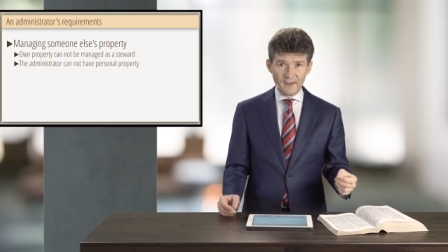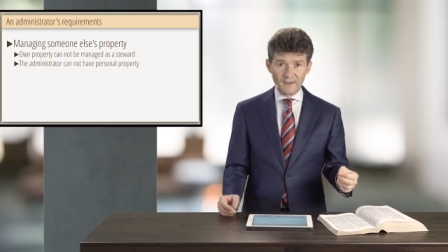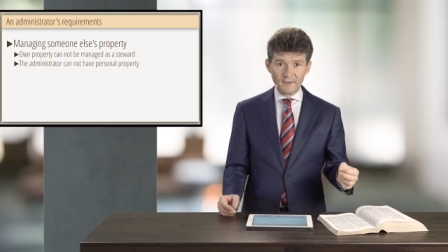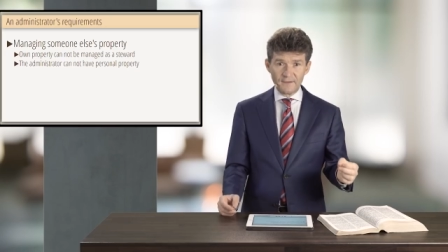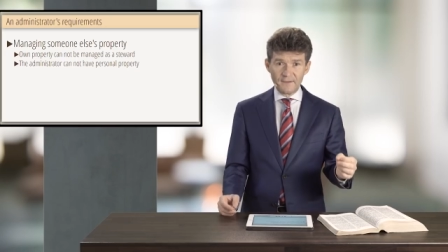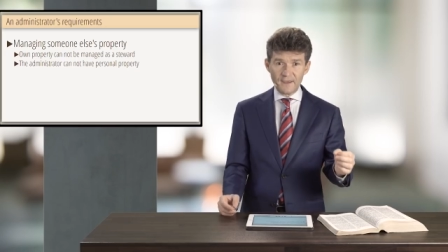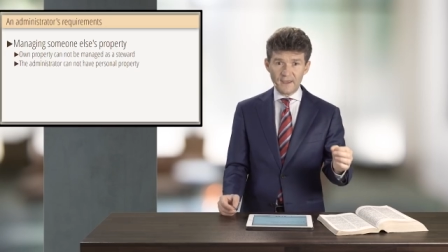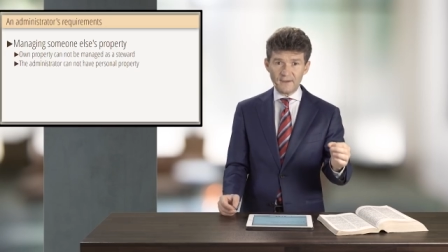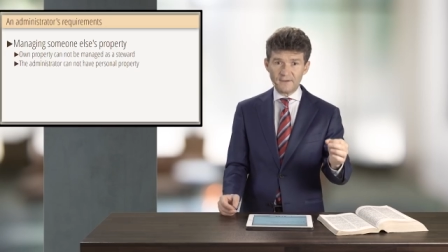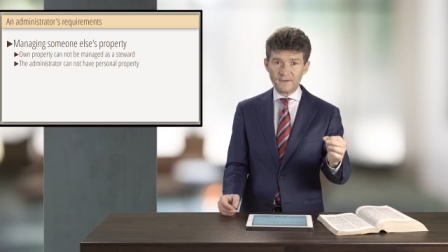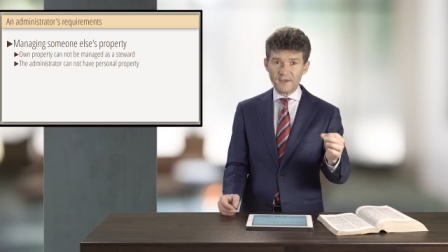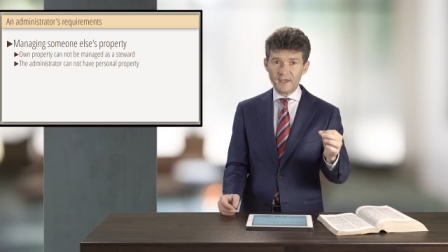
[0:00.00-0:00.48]

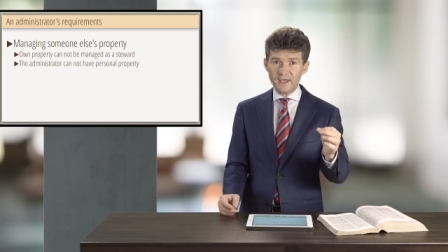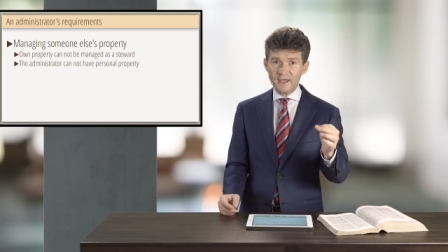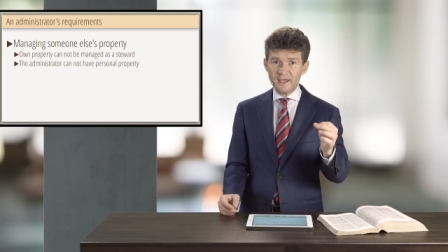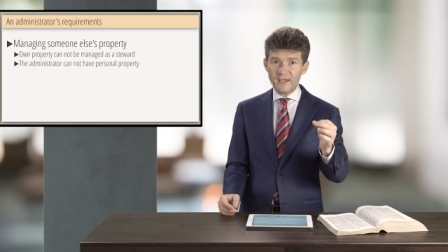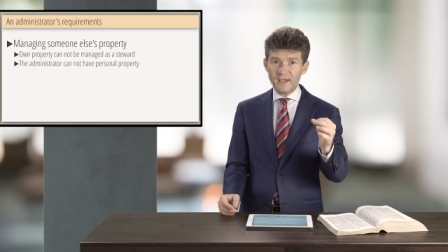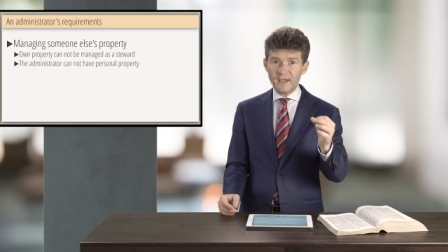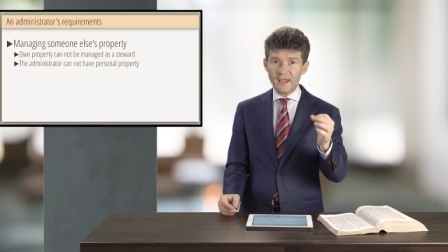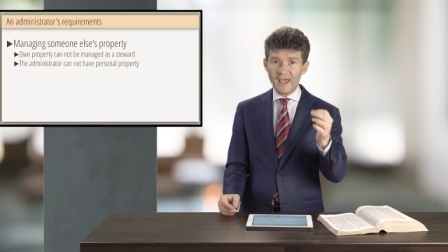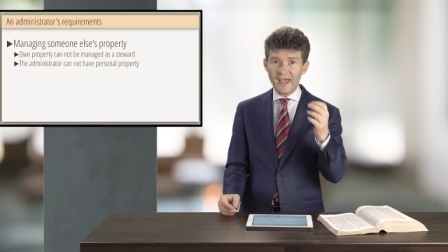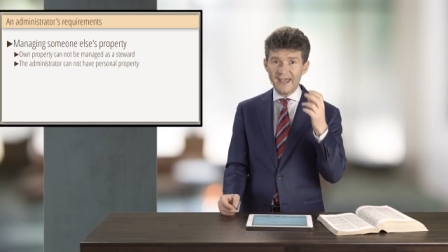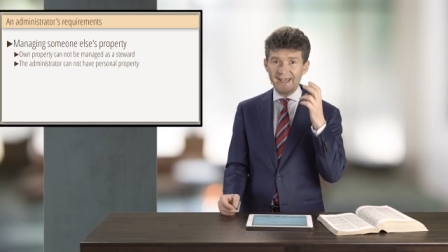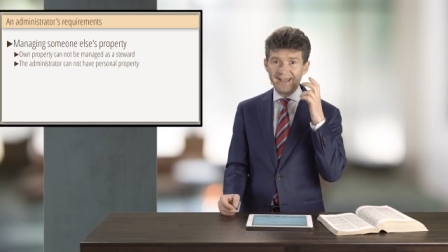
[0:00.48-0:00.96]
that
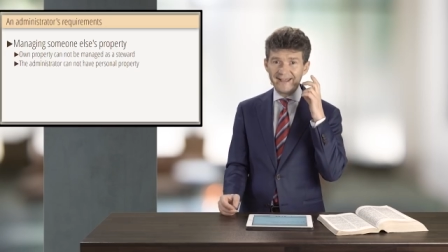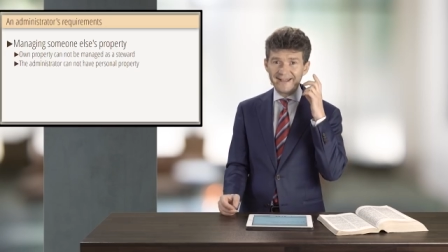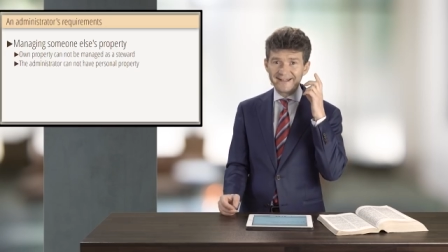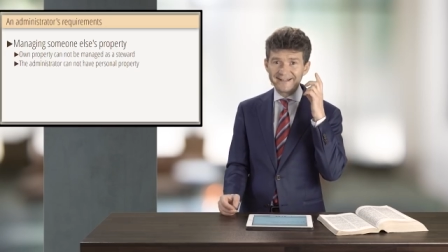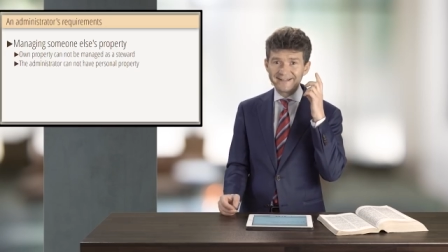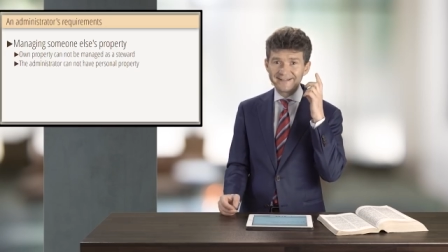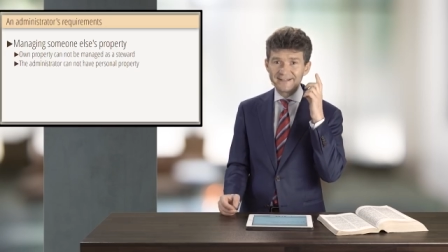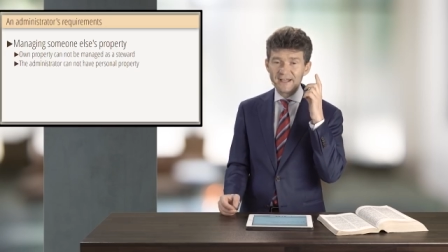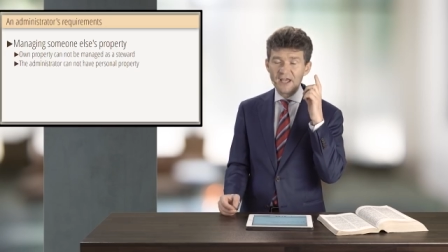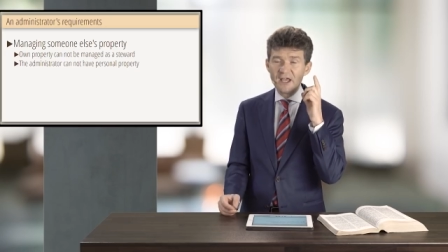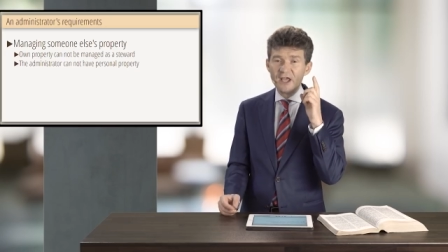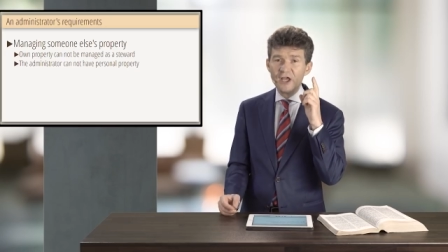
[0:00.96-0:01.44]
he
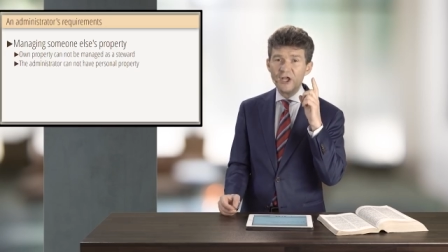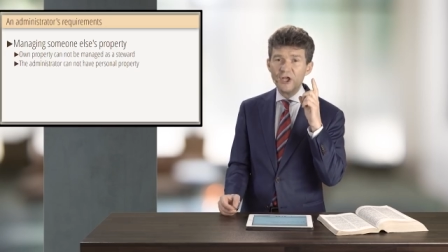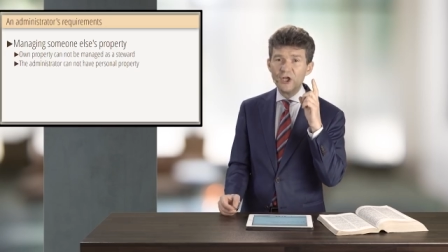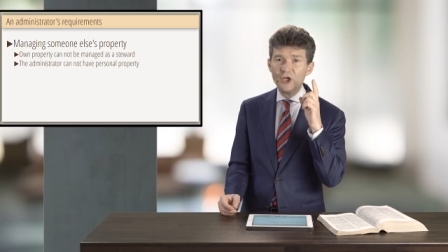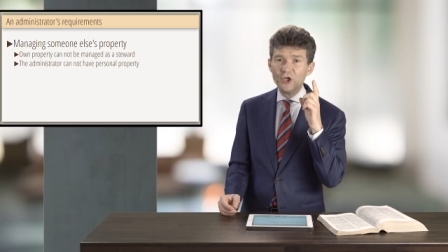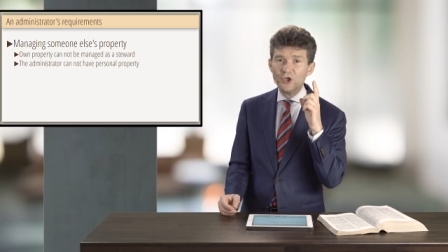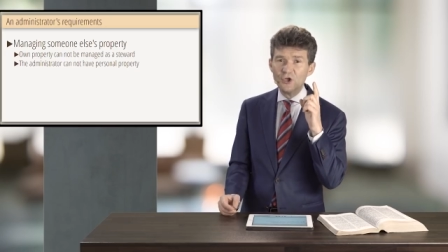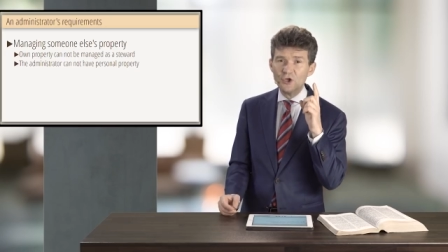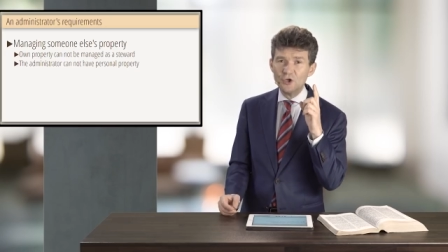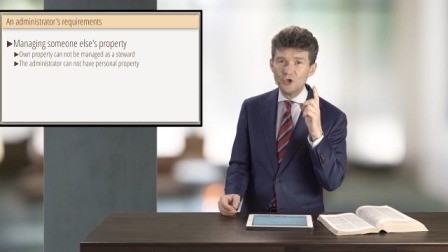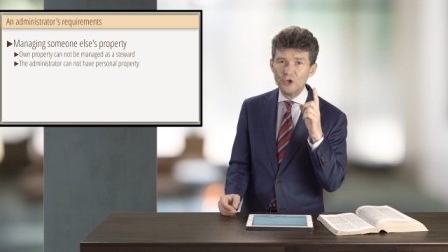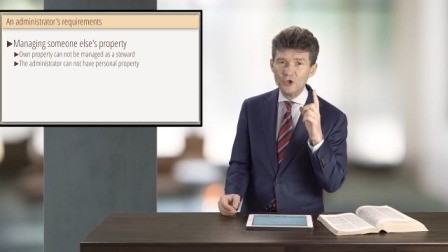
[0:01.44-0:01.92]
has
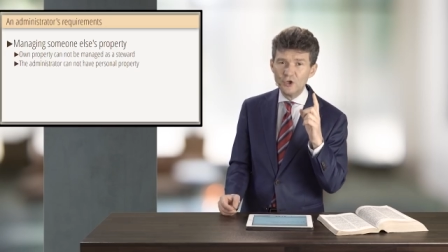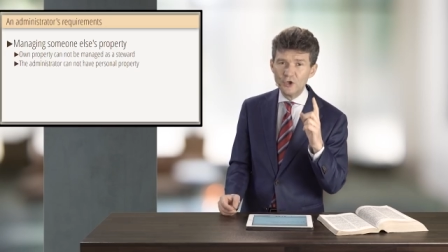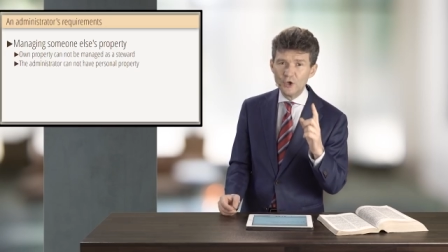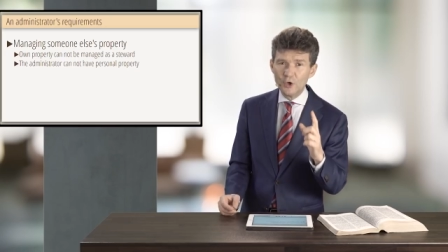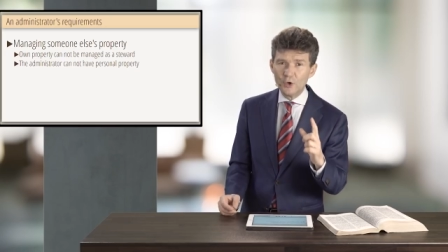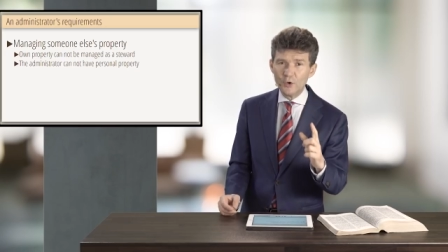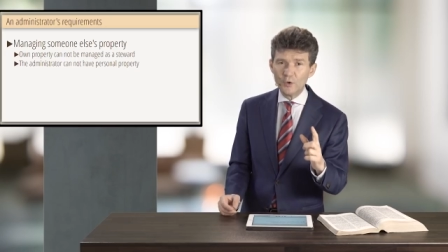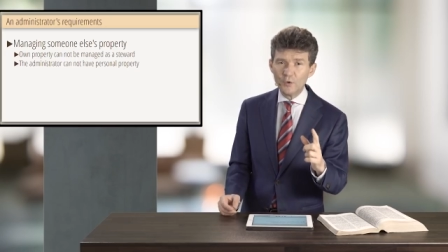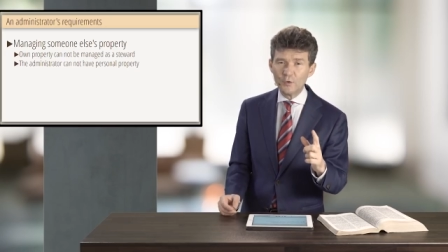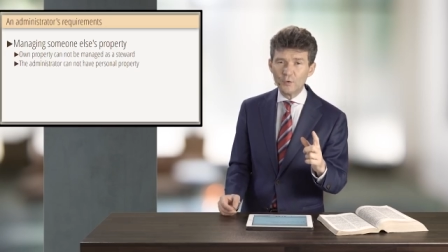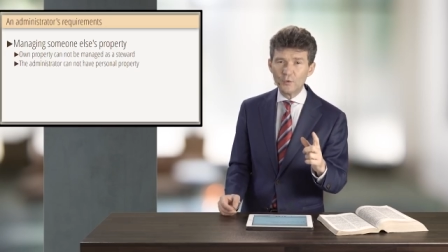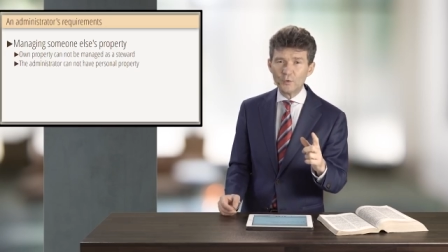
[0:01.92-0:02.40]

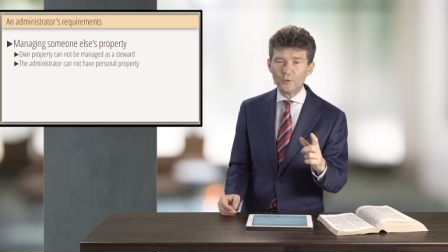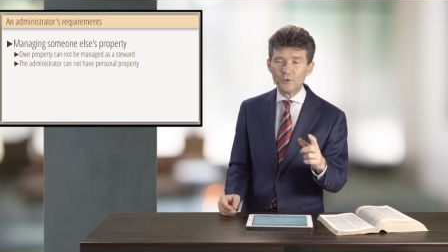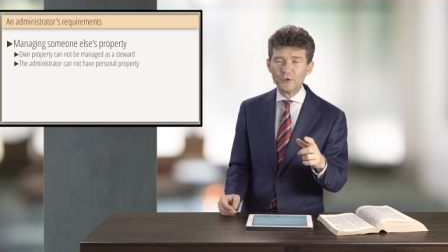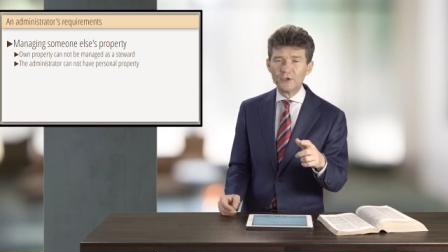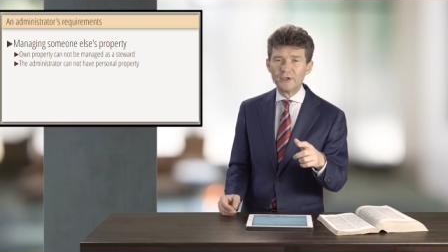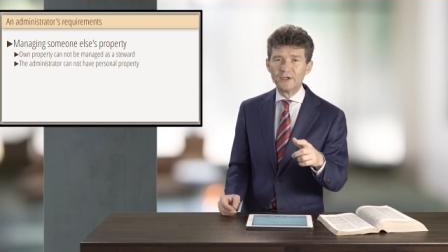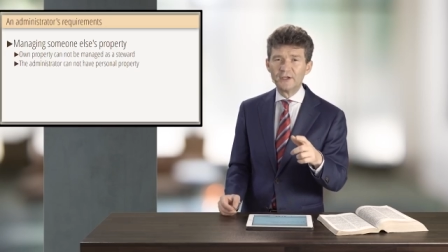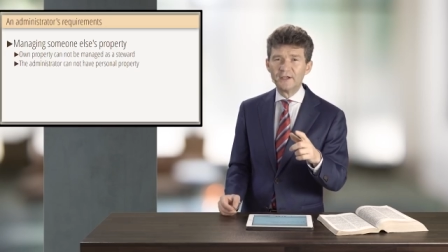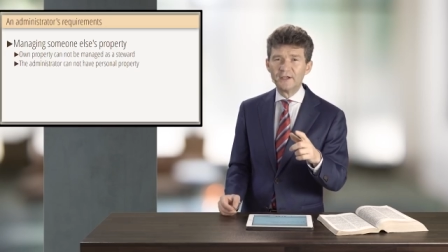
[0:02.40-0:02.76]
no